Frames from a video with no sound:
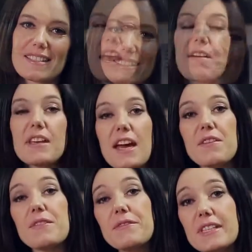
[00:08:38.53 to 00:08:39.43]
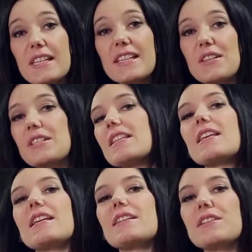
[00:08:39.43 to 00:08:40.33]
Having had 15 years in
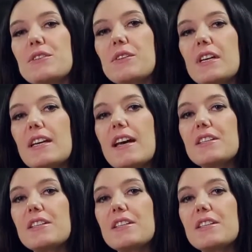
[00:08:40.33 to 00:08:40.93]
the industry,